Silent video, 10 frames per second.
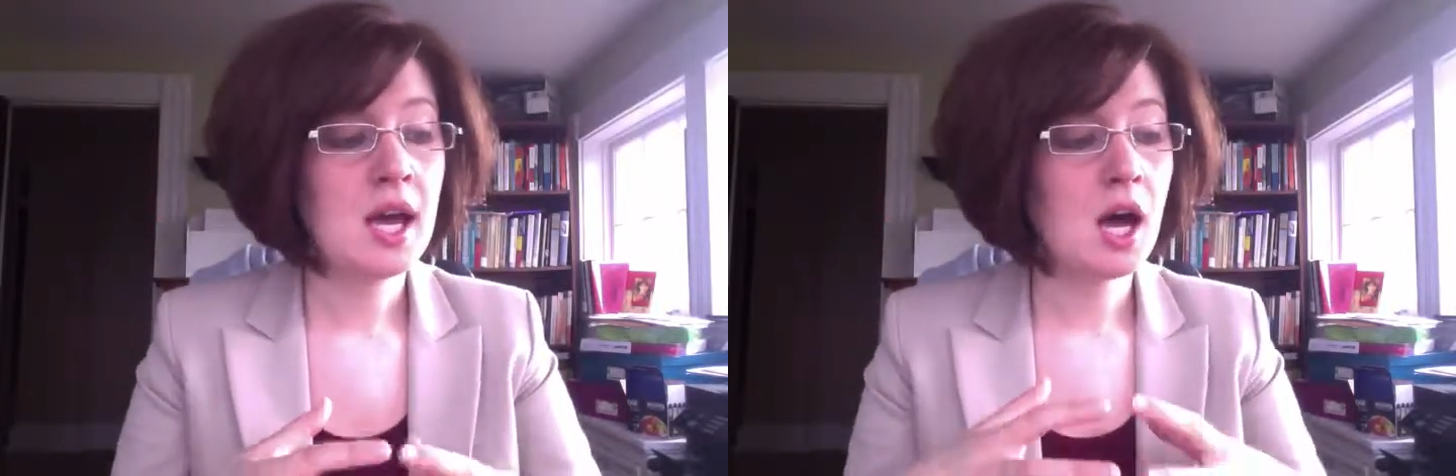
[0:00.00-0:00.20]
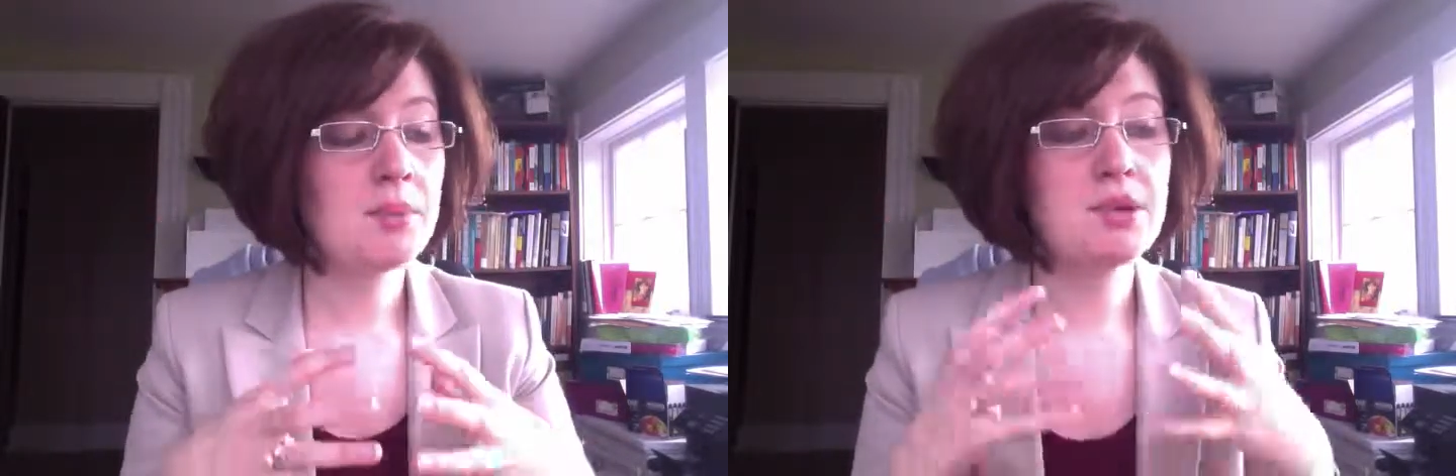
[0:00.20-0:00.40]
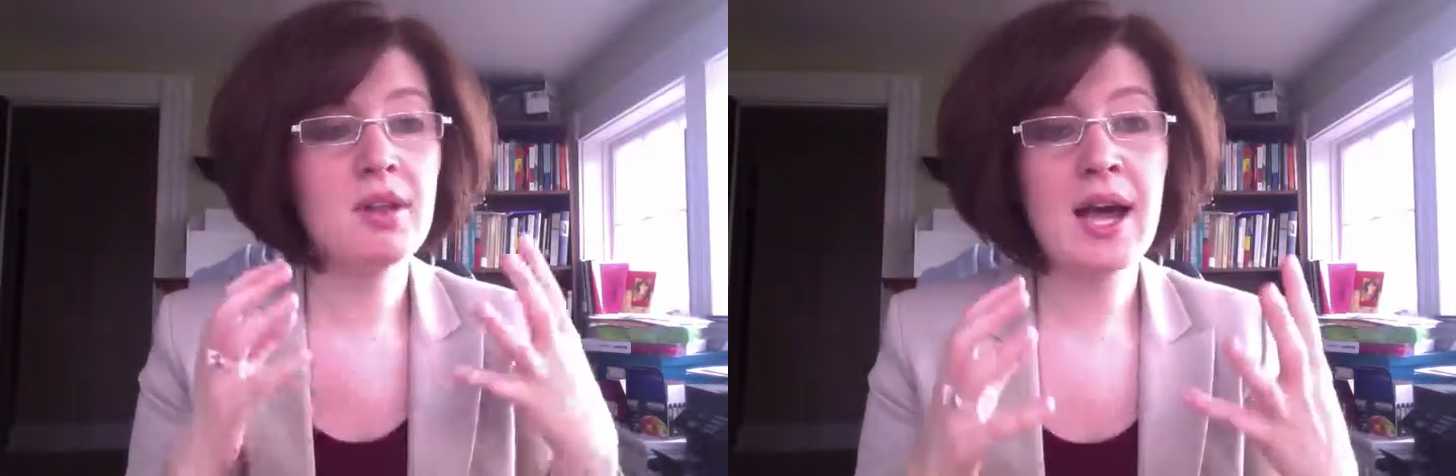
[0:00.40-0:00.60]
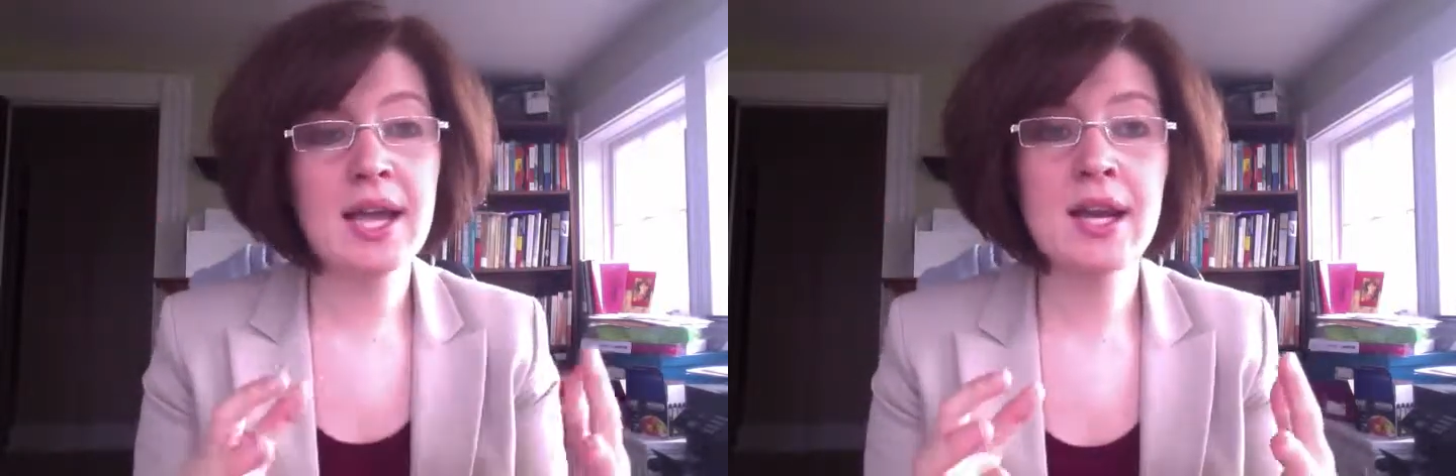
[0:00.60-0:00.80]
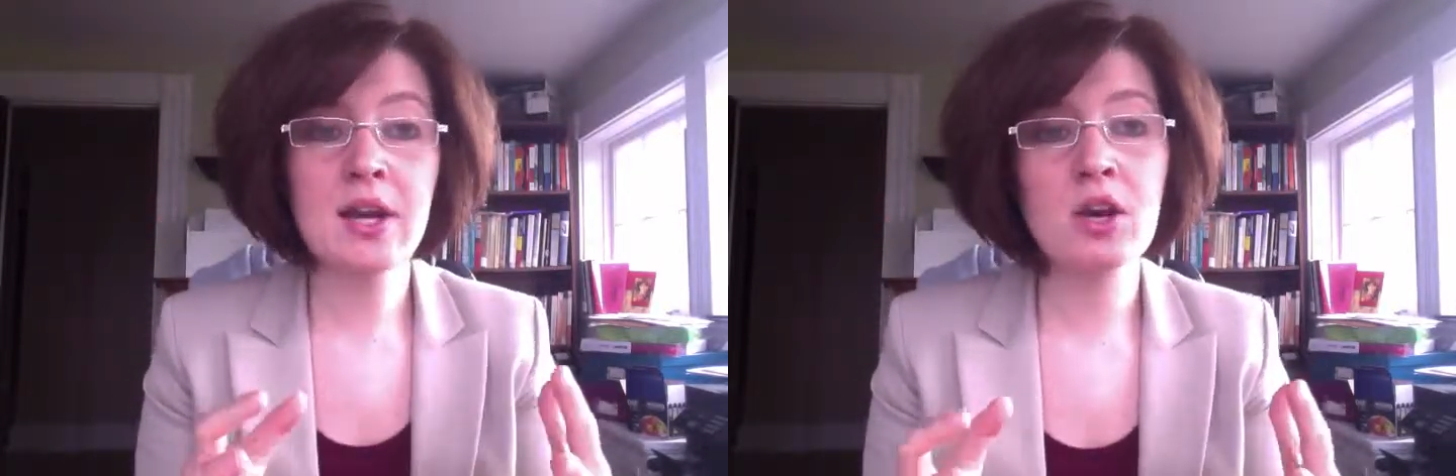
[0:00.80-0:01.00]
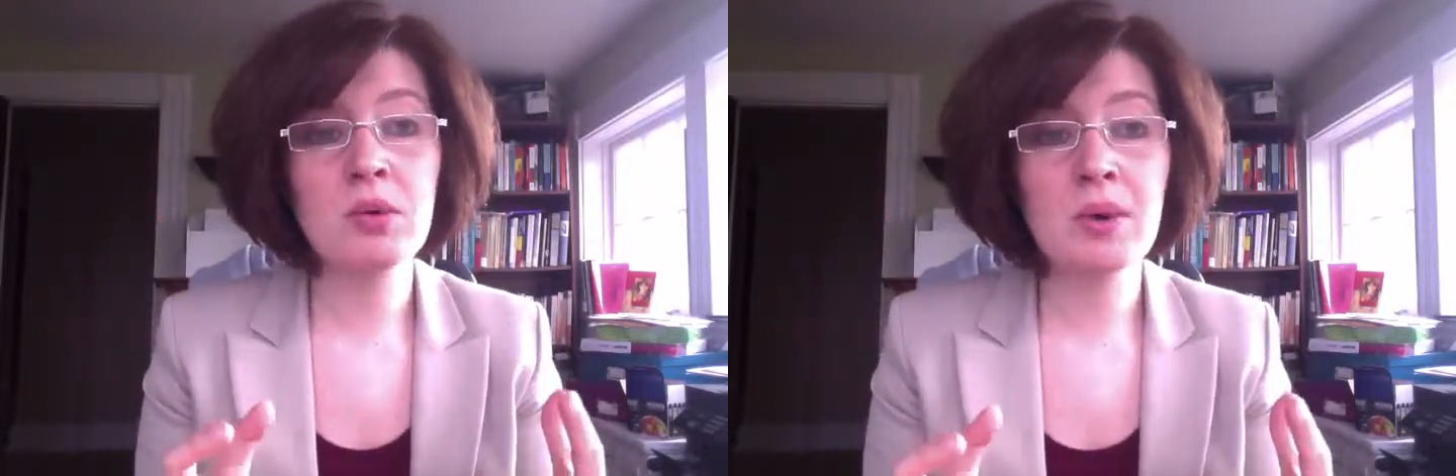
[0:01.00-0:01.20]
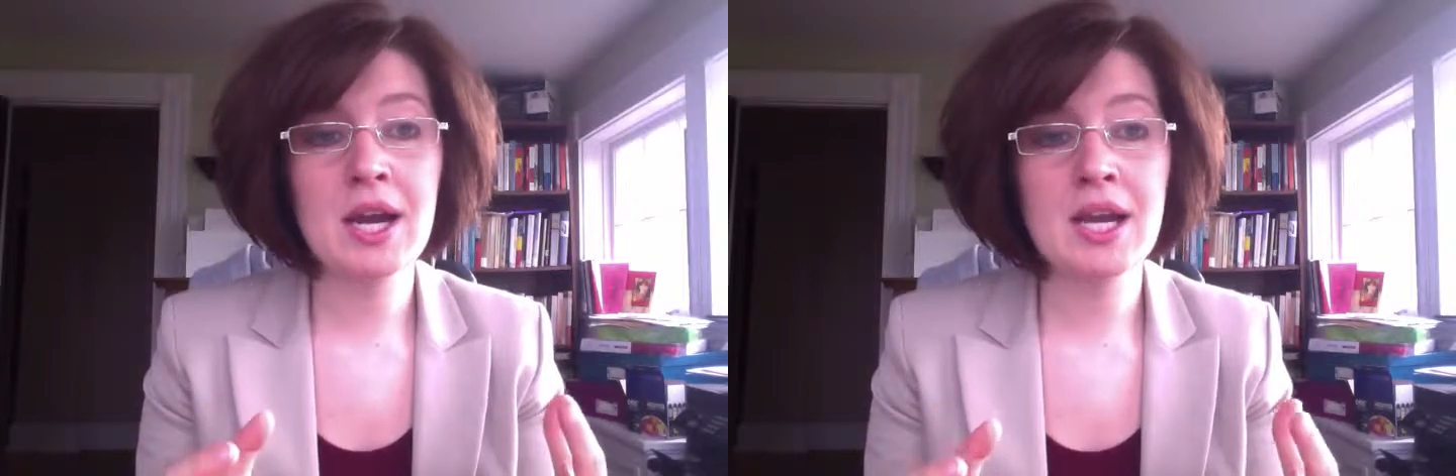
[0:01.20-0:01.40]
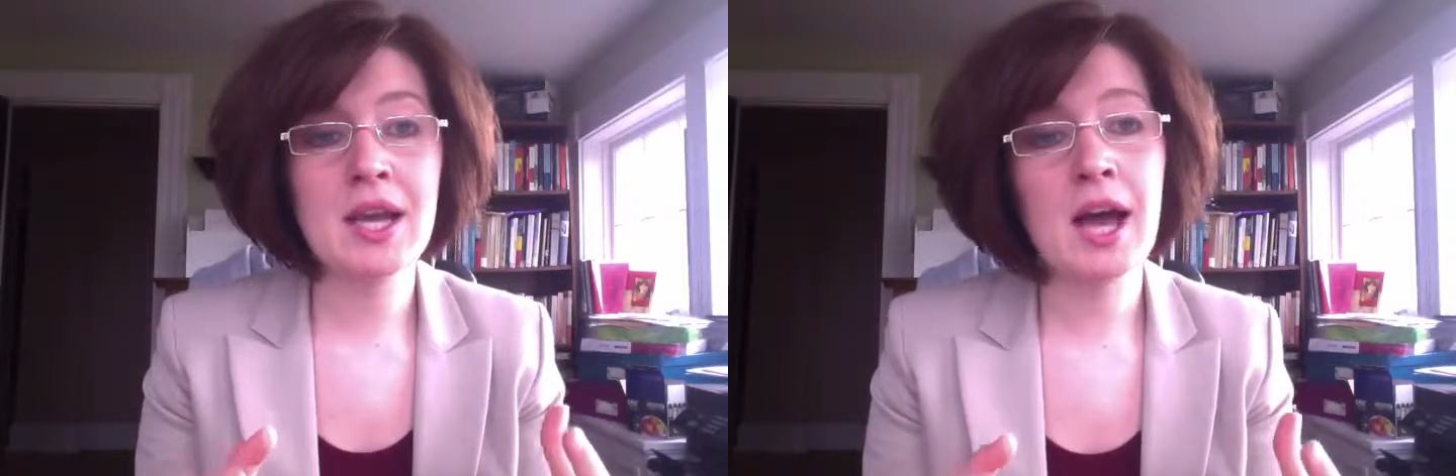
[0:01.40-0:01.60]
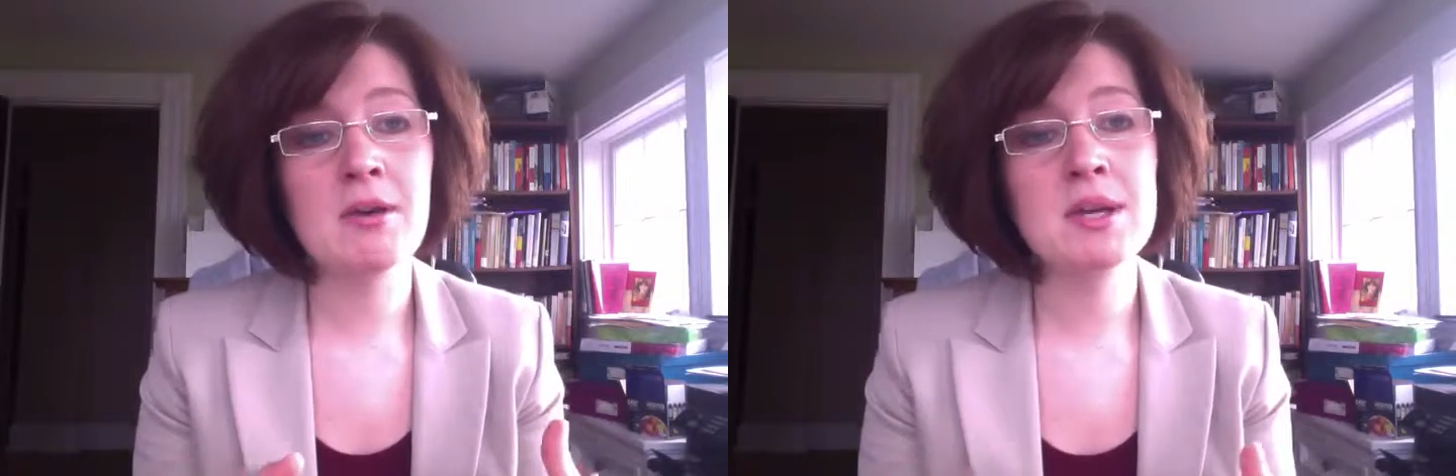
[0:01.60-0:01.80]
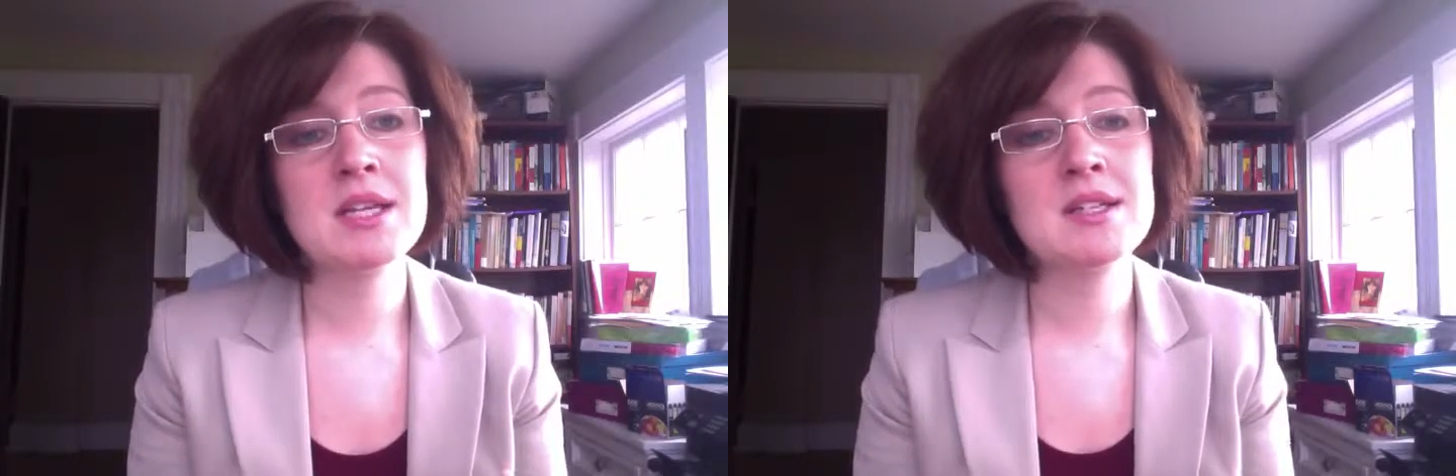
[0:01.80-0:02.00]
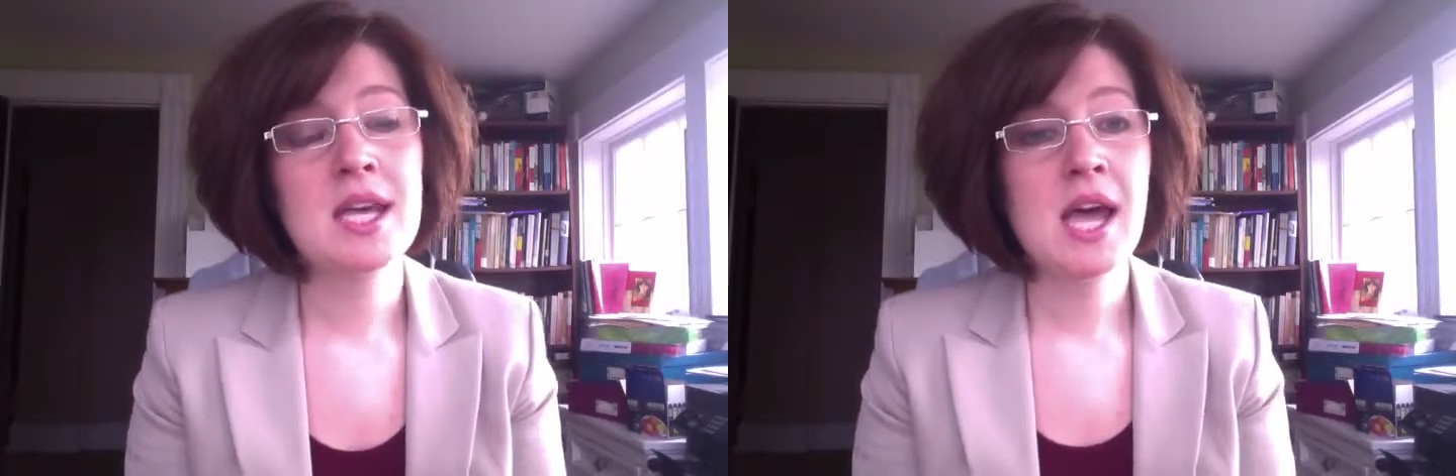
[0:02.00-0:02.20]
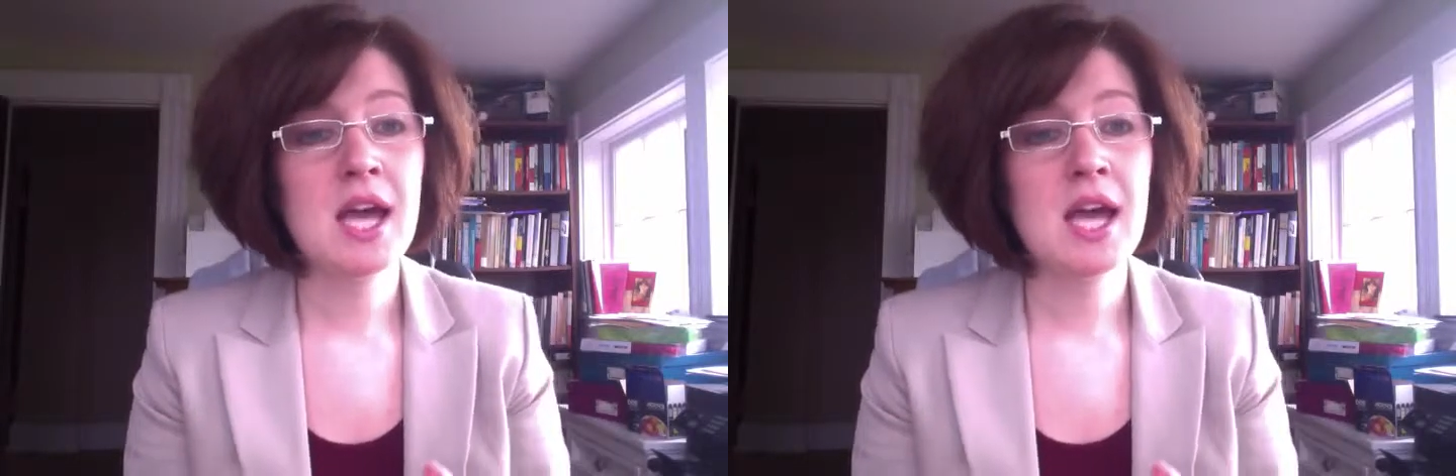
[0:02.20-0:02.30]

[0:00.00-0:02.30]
apply it in our writing habits,